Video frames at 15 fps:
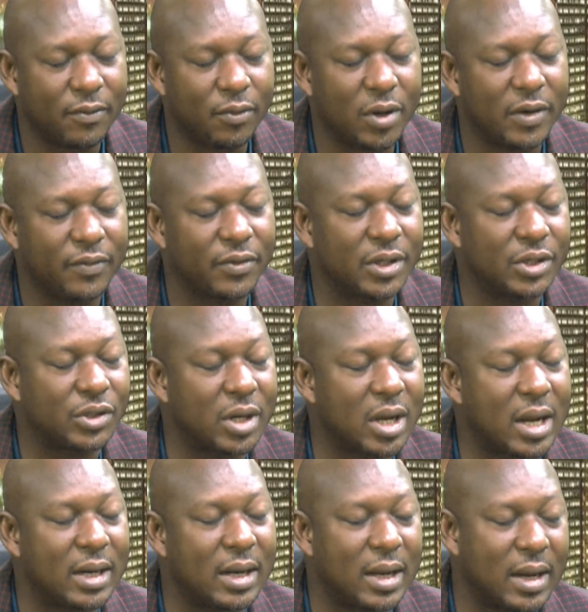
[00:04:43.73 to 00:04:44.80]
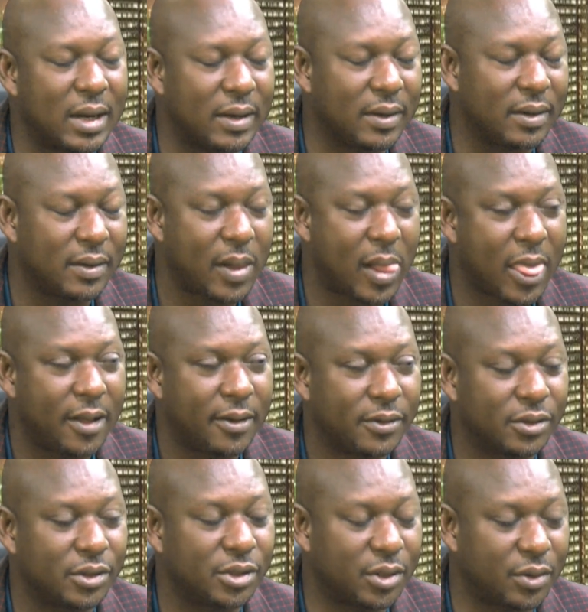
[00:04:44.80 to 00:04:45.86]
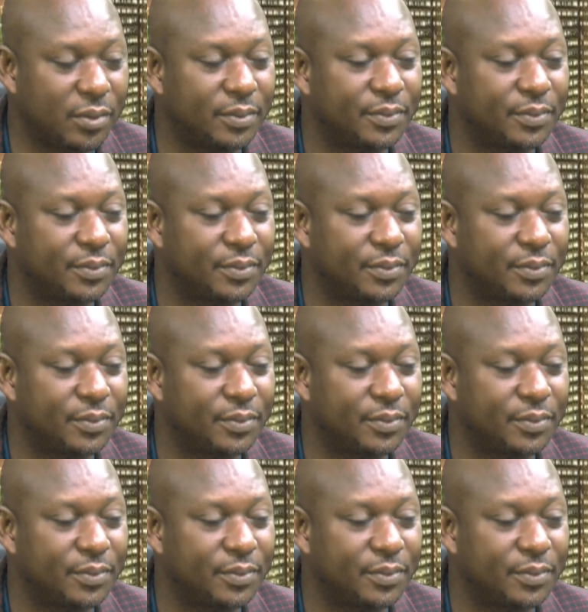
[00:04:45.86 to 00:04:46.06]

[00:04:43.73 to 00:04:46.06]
qualification at hand to show.